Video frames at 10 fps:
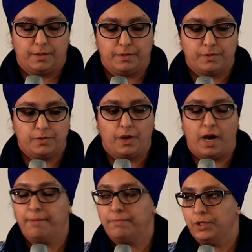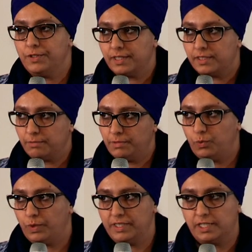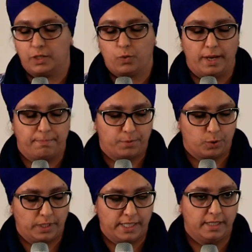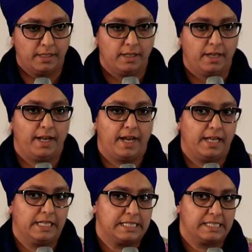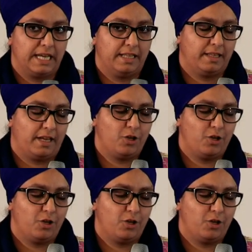So I'm using some of the words here quite broadly, and I understand that